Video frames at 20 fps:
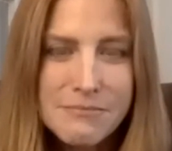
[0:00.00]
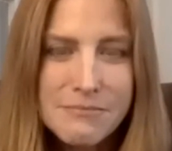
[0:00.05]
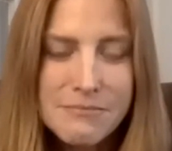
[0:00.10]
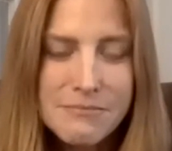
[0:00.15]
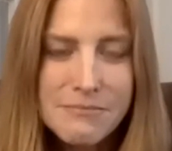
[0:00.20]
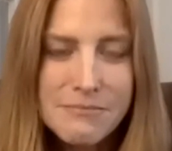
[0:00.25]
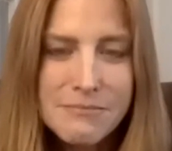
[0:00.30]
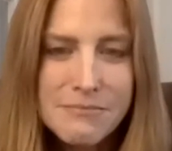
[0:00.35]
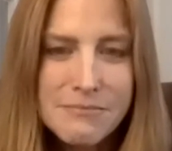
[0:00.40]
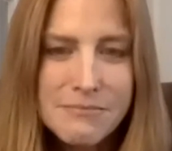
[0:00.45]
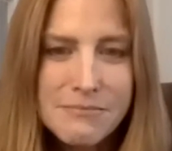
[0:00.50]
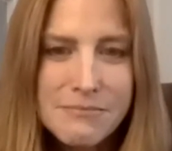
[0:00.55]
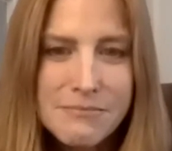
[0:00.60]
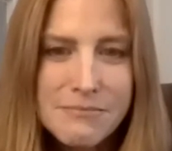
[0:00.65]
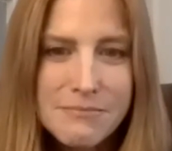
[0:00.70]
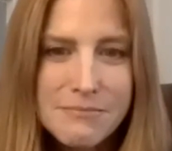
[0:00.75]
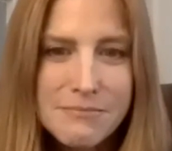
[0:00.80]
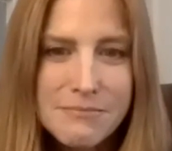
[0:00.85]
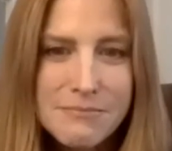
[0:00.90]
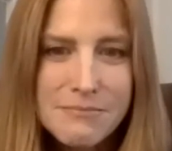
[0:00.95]

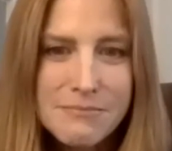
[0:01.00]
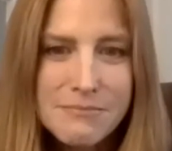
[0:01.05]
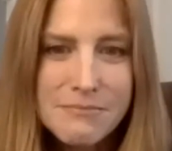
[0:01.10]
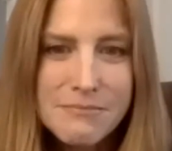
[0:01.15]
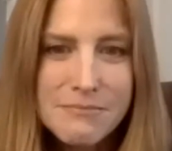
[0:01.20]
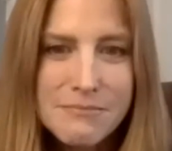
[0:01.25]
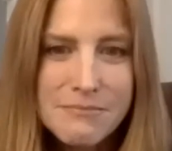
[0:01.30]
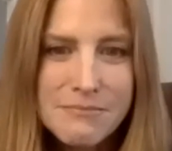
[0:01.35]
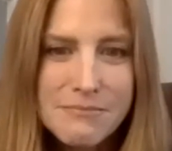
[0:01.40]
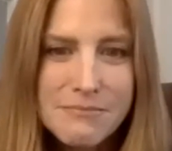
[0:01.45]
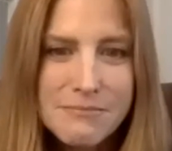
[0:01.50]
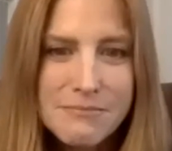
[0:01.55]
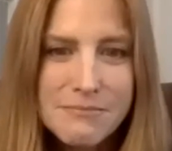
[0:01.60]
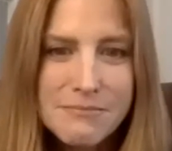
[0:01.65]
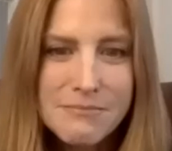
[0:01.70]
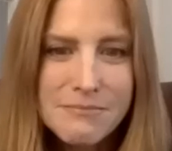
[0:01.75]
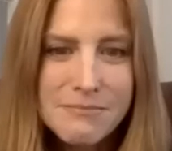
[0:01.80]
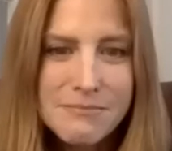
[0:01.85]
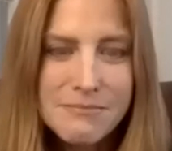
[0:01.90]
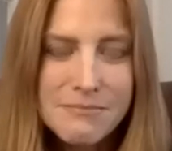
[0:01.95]

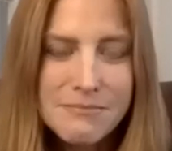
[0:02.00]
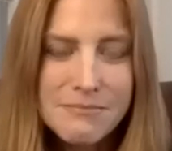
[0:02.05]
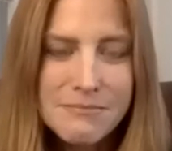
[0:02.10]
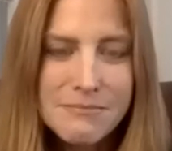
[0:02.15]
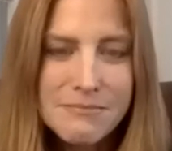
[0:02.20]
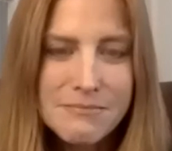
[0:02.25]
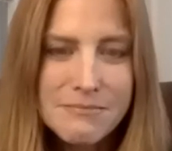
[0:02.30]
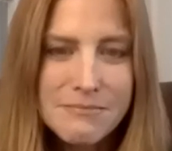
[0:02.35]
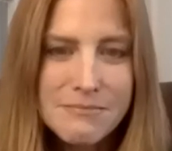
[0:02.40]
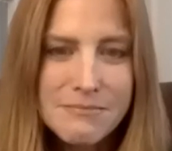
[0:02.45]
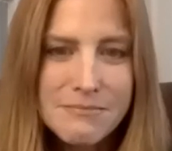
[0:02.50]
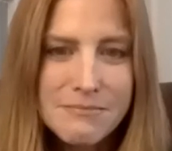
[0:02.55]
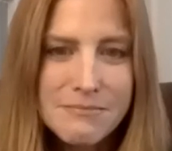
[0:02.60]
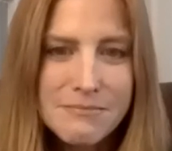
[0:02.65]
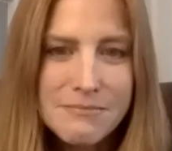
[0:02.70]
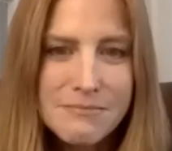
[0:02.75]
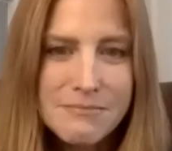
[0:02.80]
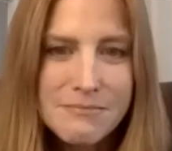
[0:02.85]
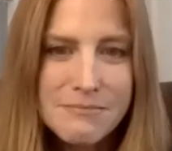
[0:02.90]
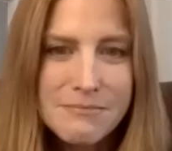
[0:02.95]

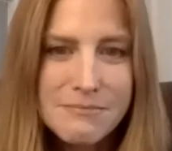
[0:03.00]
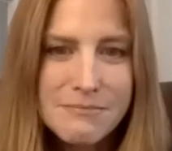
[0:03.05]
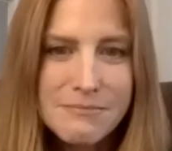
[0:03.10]
This person isn't speaking.